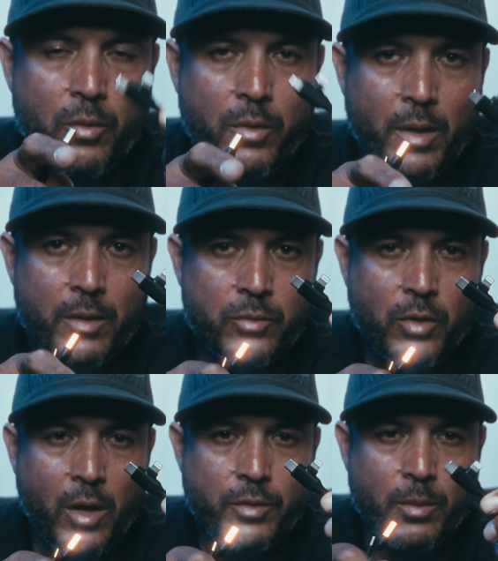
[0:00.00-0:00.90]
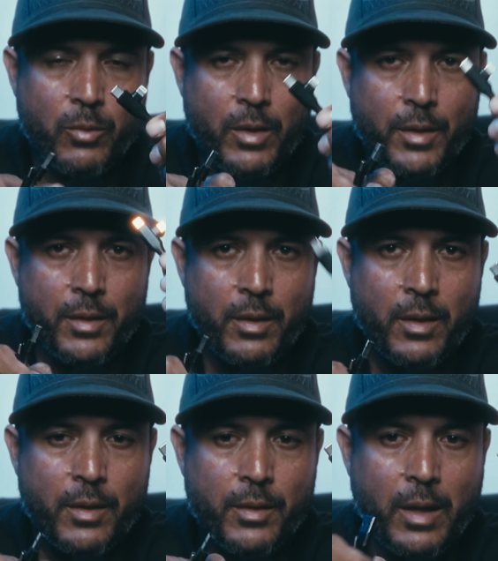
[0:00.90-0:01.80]
You can charge them with
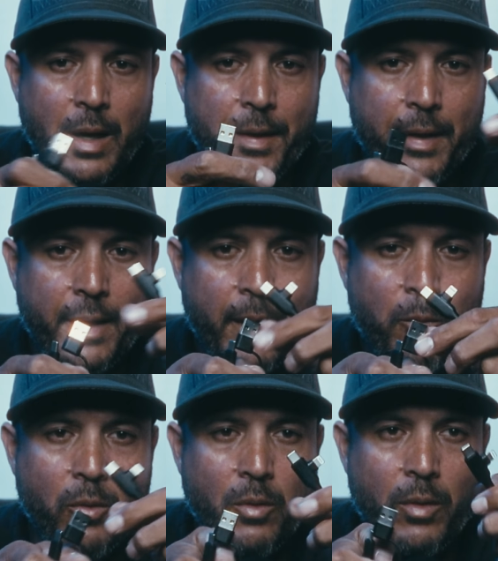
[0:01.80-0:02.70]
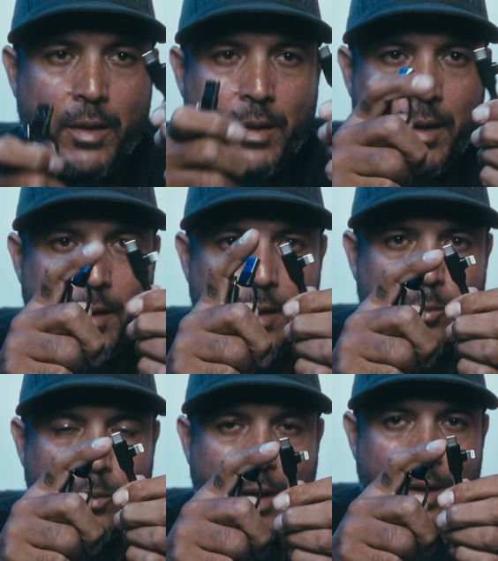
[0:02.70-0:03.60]
the lightning cable, and then
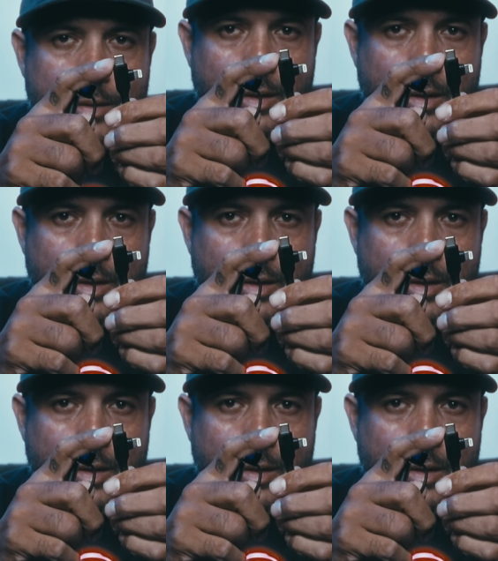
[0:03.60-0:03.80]
this one has